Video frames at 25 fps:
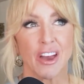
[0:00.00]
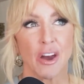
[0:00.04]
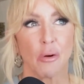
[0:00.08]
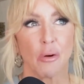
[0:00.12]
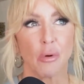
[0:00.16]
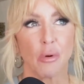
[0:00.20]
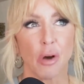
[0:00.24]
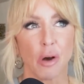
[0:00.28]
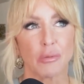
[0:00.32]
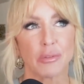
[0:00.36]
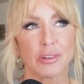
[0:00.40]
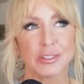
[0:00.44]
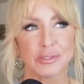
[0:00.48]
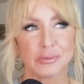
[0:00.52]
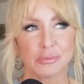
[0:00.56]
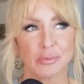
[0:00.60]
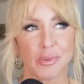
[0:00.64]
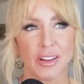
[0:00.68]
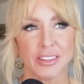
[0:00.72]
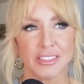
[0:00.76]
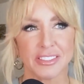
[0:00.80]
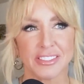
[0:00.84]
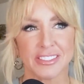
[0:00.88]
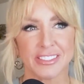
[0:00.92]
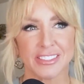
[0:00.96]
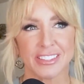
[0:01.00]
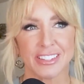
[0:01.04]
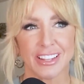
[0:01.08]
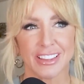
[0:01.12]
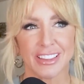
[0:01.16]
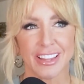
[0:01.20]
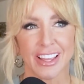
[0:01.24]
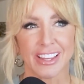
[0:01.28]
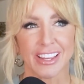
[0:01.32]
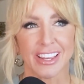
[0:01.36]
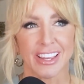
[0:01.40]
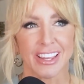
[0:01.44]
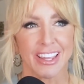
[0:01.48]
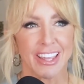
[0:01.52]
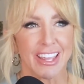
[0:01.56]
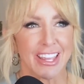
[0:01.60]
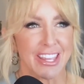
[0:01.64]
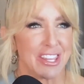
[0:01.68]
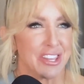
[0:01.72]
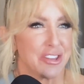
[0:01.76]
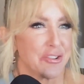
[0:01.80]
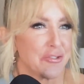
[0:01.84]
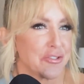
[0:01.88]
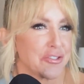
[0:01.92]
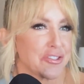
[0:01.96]
what was once like
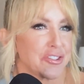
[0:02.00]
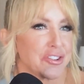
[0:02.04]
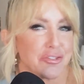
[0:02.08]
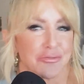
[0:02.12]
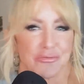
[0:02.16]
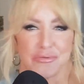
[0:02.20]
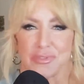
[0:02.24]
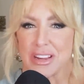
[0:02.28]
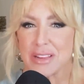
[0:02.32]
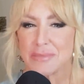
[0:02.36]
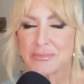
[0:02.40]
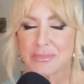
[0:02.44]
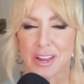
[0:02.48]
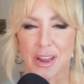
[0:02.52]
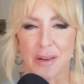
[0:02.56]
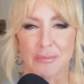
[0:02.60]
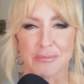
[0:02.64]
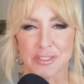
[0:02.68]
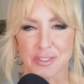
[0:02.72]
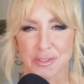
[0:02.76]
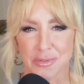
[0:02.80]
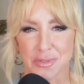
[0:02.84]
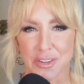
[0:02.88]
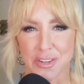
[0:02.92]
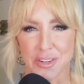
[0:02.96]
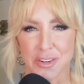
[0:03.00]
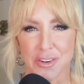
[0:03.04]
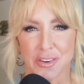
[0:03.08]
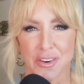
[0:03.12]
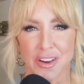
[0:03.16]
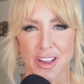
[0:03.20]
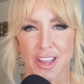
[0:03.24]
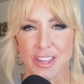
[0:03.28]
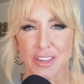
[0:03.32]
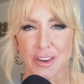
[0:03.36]
your dream come true,